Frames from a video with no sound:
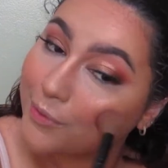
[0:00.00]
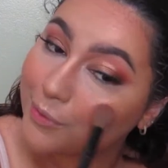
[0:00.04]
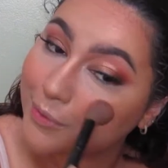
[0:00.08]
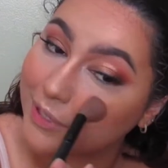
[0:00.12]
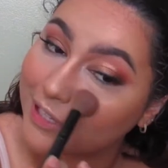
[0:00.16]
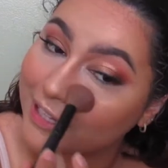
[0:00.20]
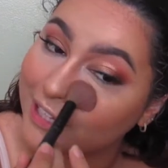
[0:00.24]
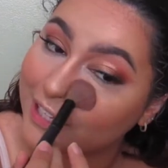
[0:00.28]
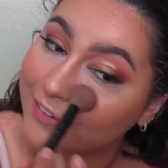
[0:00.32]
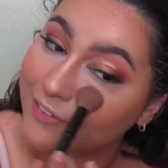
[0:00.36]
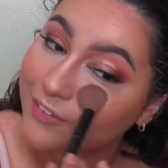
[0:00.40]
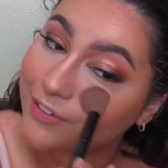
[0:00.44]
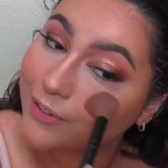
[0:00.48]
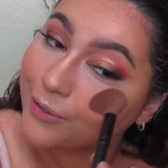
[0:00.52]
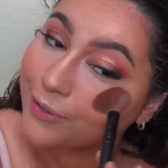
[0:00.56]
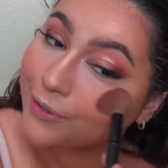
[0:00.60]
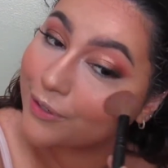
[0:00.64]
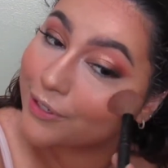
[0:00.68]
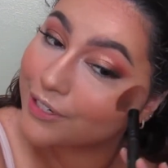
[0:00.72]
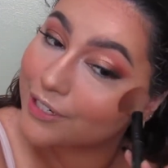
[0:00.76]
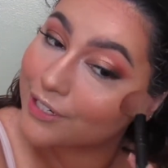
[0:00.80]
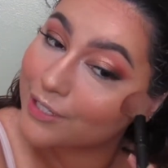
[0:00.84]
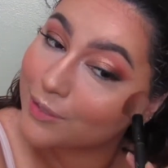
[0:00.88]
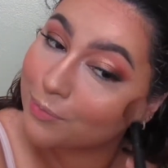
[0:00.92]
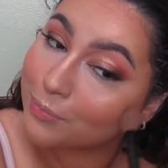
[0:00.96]
We love an
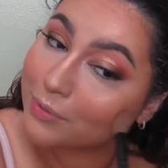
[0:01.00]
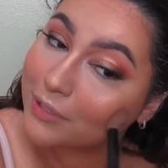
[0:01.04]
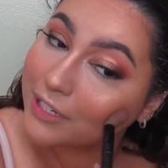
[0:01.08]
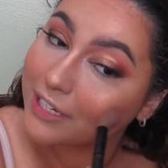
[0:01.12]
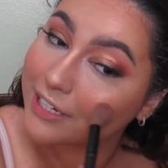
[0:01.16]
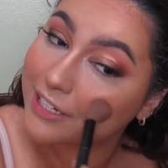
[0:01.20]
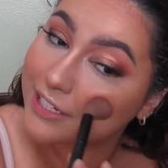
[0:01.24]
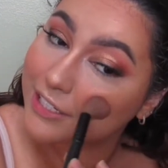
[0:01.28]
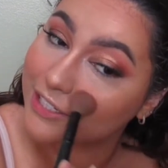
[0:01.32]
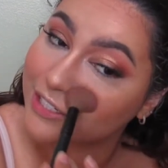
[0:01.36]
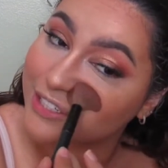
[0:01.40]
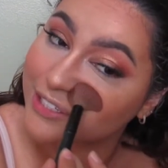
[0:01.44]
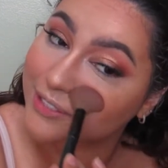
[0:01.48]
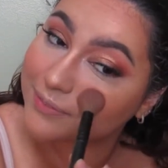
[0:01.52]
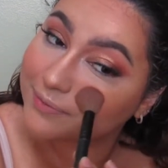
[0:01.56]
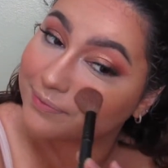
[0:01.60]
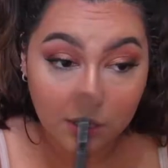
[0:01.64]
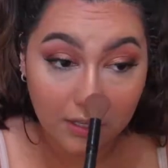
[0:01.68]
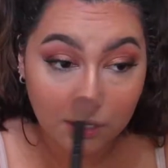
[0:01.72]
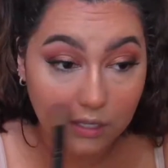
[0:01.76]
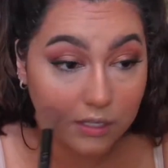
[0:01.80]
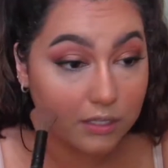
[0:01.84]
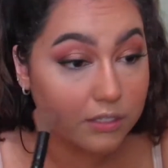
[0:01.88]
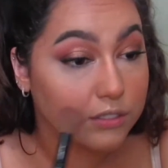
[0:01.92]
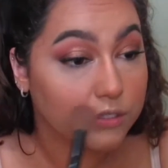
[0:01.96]
orange blush.
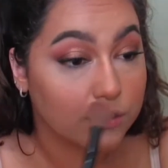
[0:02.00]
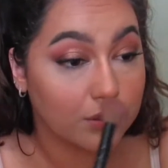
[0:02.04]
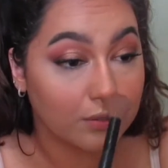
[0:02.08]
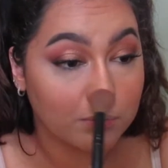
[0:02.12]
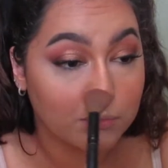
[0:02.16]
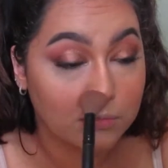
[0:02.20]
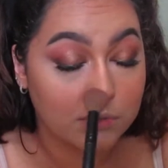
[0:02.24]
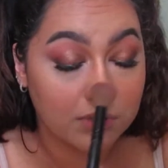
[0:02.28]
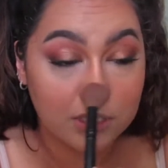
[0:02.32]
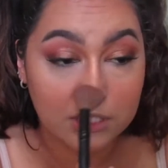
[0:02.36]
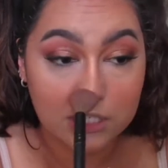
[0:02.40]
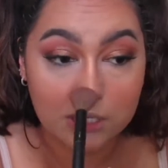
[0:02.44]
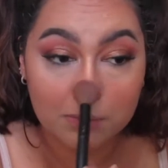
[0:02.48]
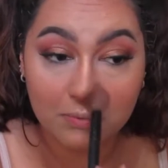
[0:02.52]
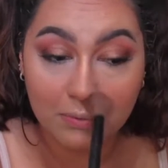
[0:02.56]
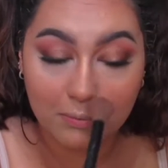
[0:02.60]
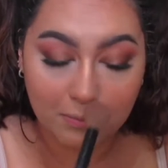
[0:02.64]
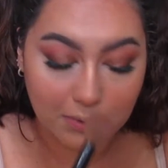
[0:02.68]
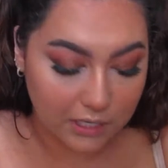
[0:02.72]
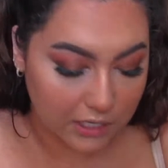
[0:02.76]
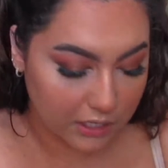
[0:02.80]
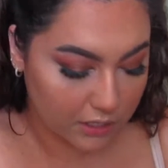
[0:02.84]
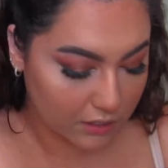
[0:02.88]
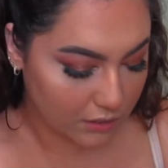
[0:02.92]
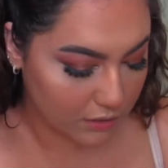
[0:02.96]
I do with the tip of my
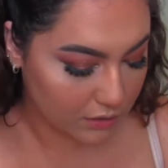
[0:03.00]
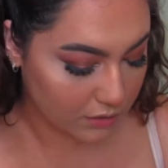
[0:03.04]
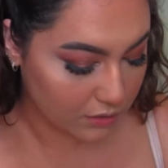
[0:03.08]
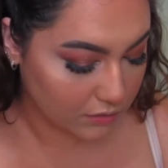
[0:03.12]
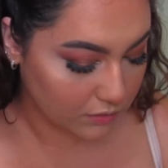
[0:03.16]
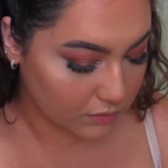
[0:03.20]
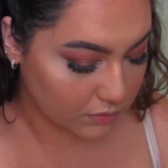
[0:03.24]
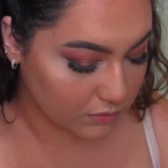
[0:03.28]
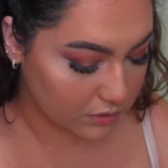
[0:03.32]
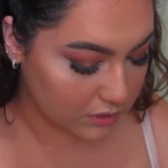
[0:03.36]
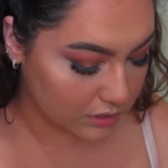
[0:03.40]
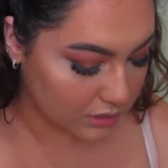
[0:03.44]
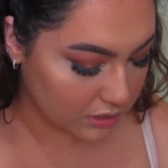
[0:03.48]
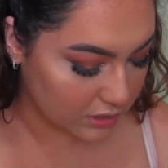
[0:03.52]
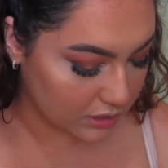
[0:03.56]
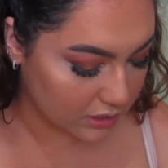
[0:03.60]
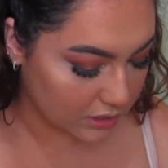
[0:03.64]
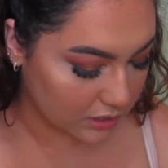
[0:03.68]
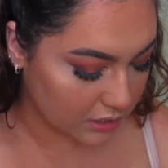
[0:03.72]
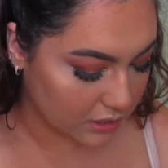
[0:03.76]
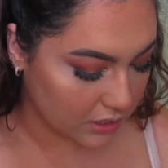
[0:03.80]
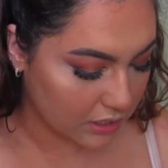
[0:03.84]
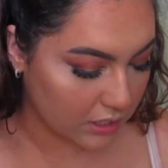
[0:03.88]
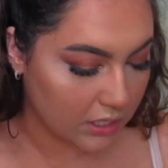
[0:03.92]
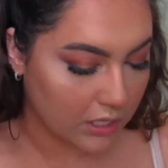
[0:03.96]
nose
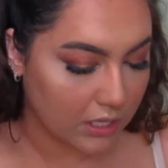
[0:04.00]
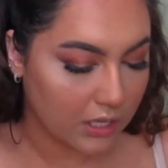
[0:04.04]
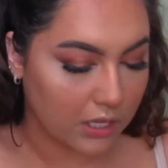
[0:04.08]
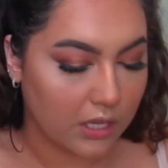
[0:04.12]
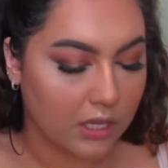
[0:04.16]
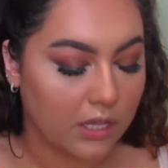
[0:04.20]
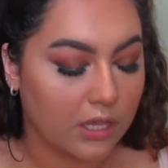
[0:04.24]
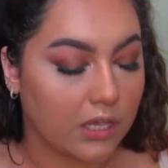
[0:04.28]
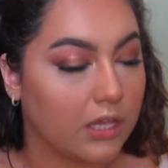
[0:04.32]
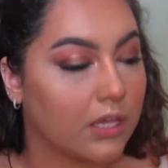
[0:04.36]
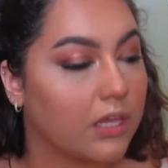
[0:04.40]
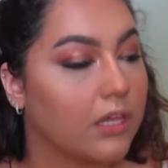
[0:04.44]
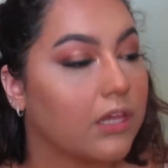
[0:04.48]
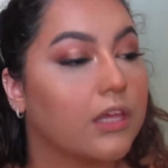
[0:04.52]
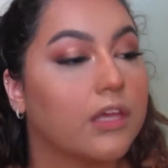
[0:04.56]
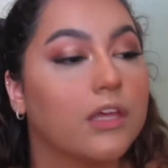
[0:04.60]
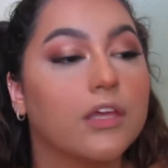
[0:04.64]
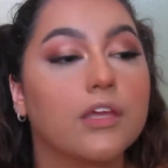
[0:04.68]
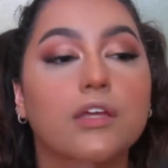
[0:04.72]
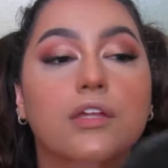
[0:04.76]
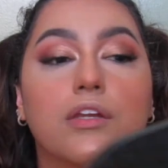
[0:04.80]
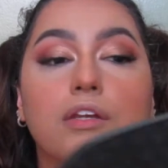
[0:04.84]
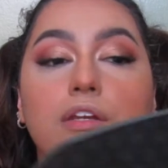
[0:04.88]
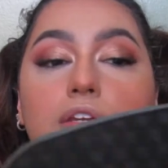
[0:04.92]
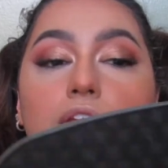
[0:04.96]

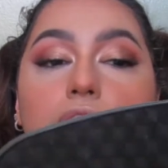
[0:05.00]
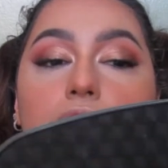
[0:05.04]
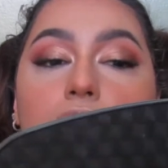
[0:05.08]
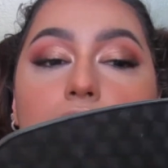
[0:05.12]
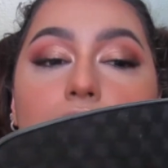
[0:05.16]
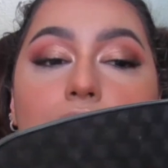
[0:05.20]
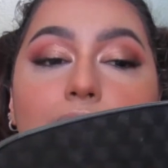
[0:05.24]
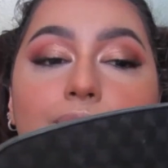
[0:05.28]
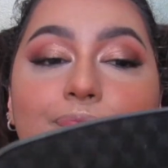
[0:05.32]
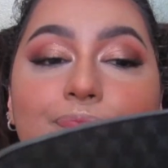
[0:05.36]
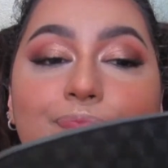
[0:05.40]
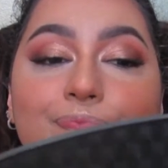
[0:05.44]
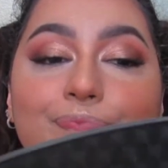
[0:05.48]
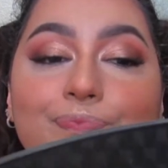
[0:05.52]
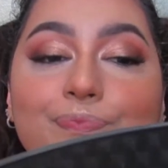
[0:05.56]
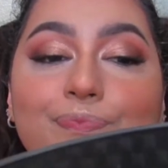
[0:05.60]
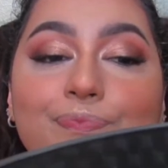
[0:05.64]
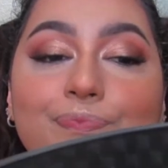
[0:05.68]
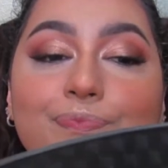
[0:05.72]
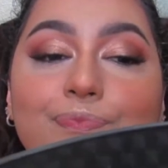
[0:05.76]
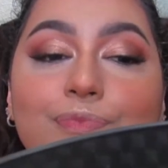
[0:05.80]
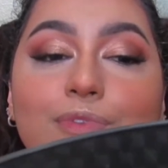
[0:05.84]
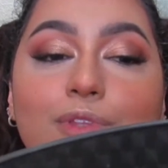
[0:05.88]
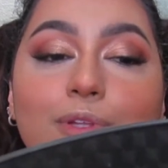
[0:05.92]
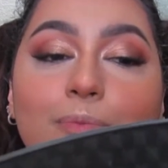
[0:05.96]
and
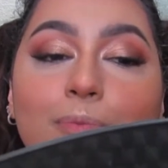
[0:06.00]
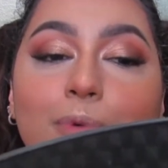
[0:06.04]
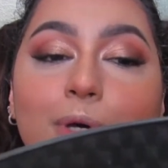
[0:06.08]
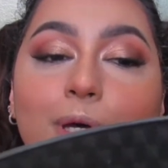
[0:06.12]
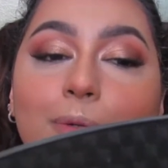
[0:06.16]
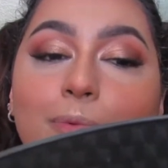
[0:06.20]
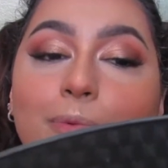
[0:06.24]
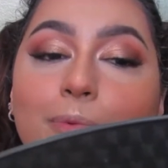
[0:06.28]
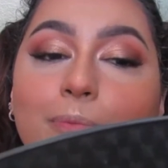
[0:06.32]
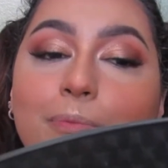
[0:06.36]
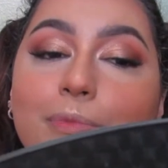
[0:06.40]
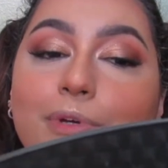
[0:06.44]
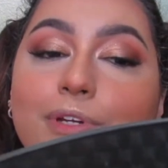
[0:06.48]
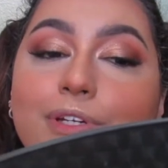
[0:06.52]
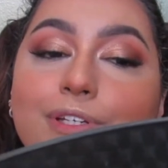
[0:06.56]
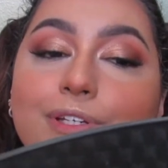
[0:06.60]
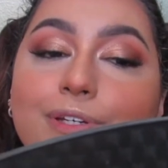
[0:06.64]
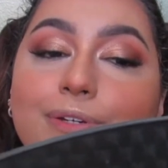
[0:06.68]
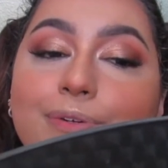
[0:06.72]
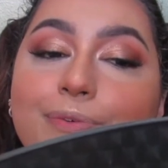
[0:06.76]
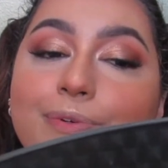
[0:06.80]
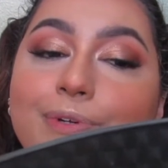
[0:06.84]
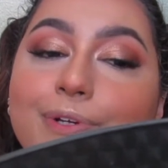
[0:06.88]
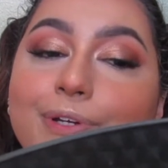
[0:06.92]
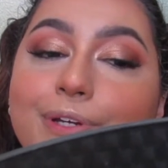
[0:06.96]
the bottom of my
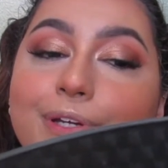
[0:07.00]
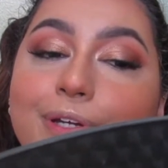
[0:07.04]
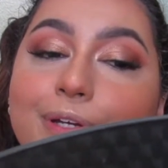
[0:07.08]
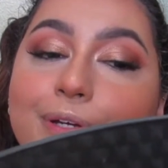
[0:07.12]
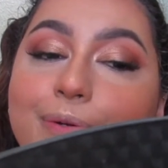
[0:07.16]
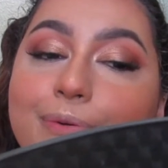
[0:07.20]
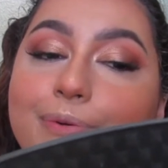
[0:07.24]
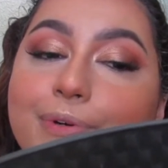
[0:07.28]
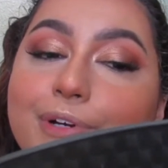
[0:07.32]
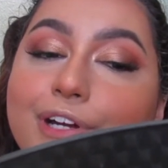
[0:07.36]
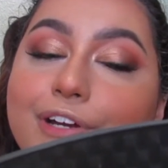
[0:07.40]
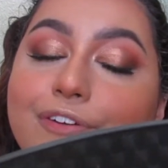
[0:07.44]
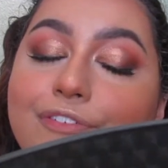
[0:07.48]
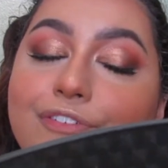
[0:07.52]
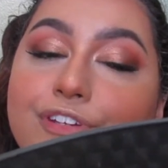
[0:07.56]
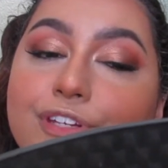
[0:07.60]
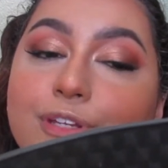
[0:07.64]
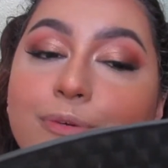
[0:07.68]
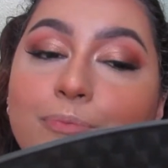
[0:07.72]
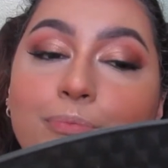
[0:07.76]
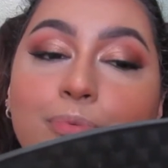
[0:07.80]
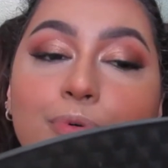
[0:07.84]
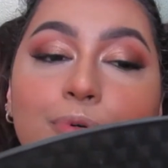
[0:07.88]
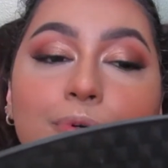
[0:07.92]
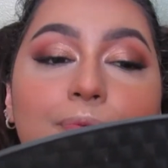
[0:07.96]
chin right here where I have a
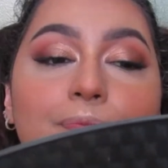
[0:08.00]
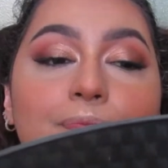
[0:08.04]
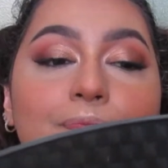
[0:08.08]
dimple.